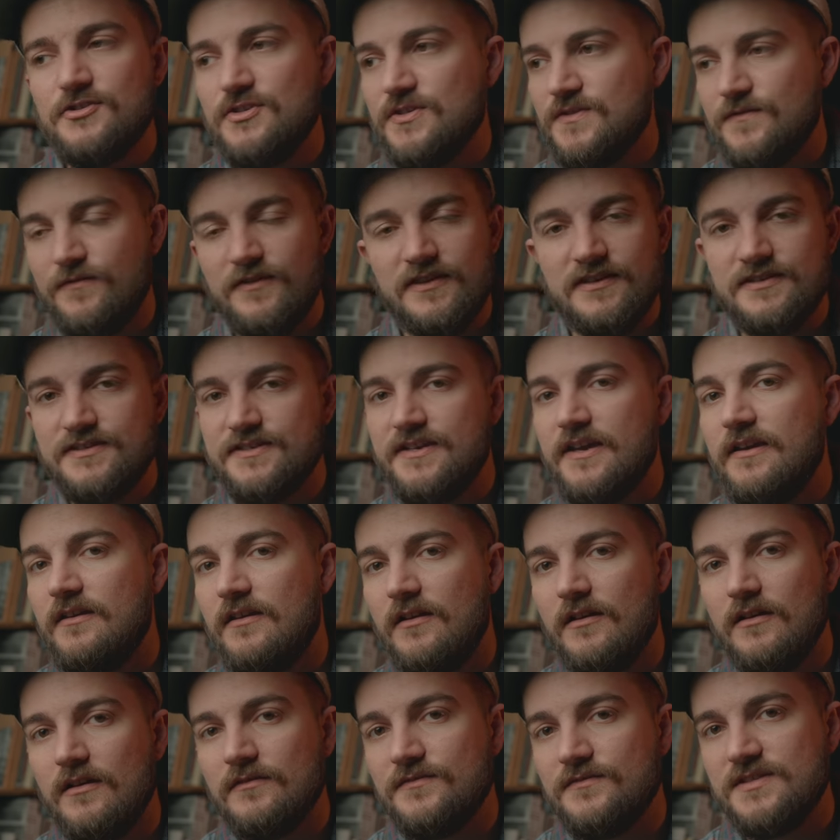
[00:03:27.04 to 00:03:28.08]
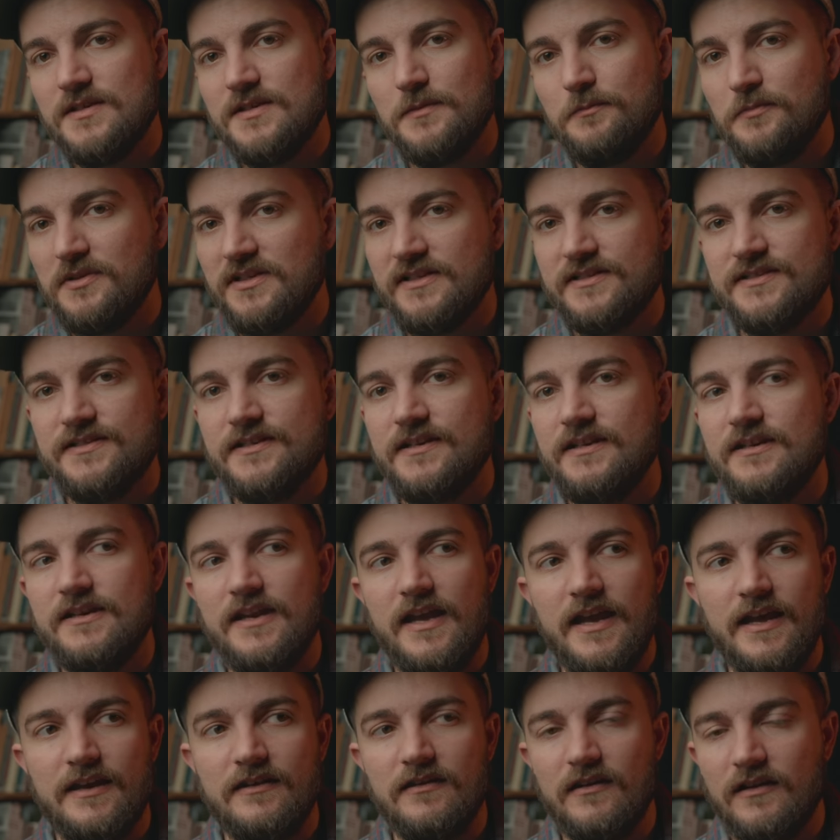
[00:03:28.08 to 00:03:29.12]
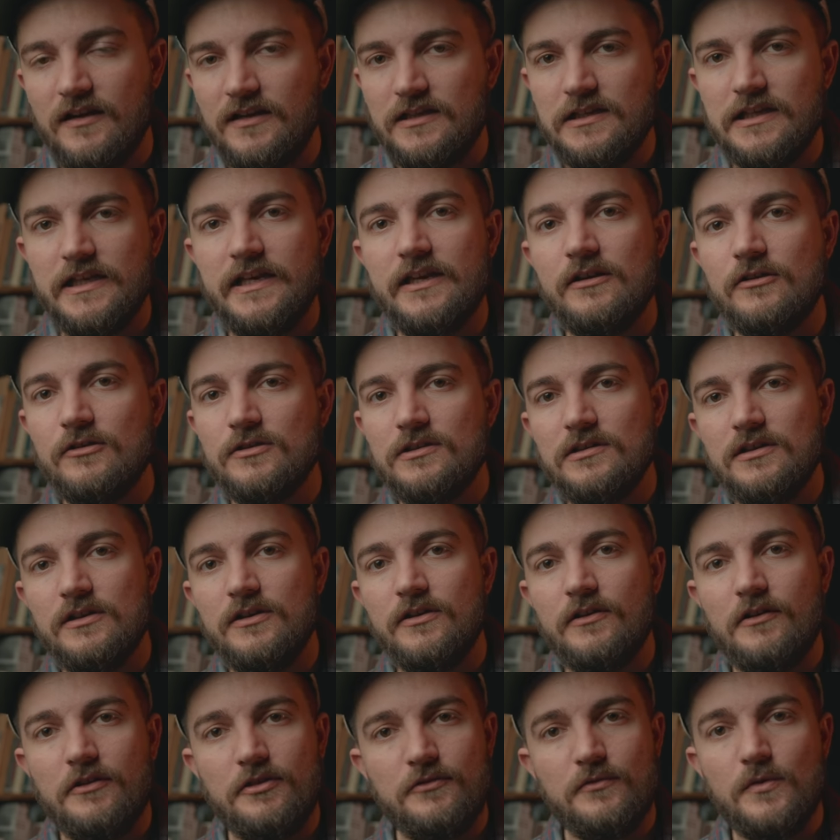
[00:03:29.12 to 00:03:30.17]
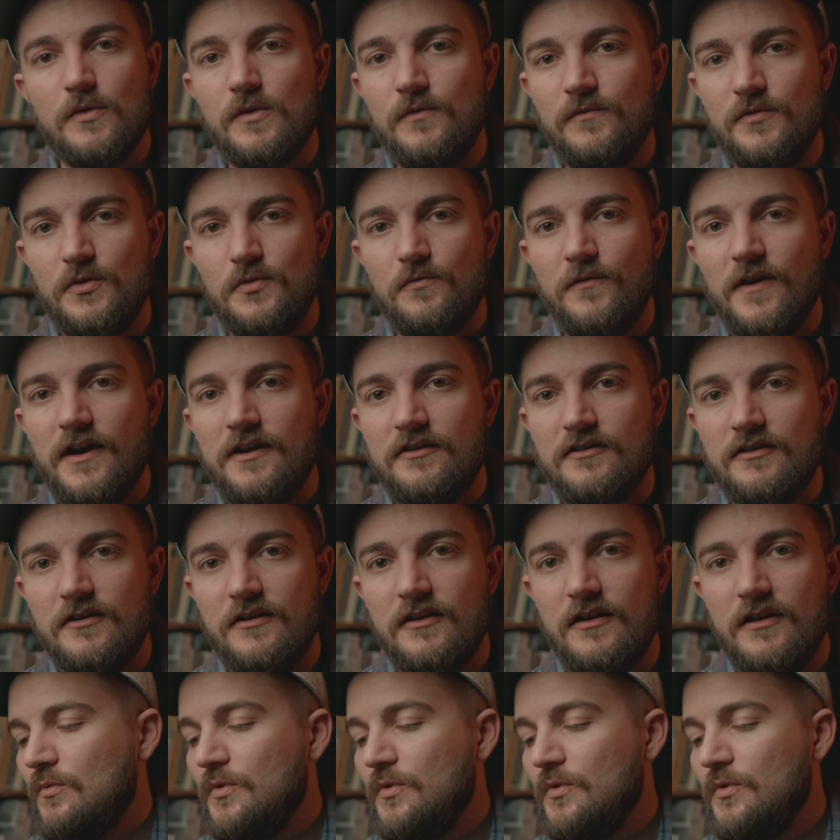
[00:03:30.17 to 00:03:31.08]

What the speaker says: just for the sake of simplicity and a cleaner look through the viewfinder.